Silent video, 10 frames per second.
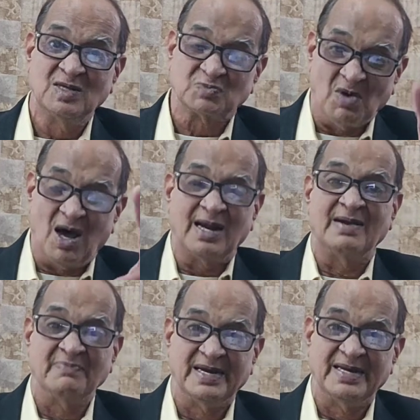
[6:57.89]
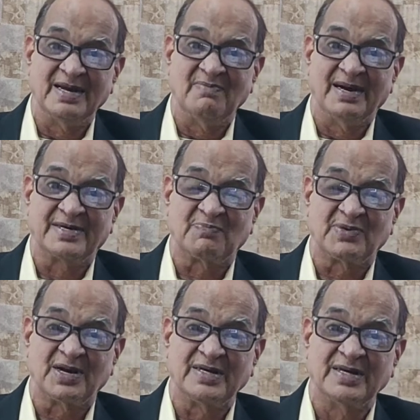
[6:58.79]
small and medium
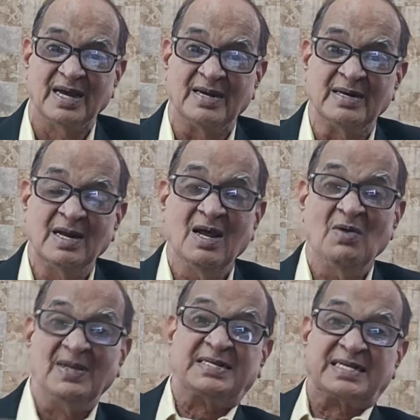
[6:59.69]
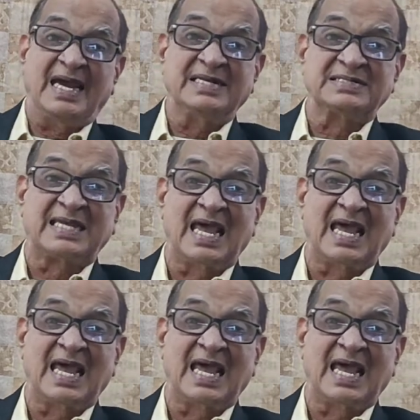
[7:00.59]
entrepreneur, which gets